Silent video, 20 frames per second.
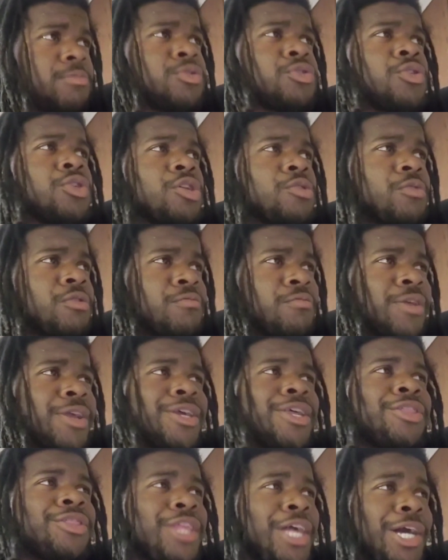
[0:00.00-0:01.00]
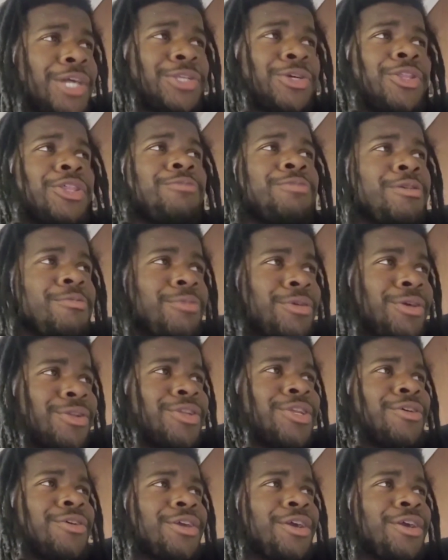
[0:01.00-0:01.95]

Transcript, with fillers: me show you what me and a thousand other people can do.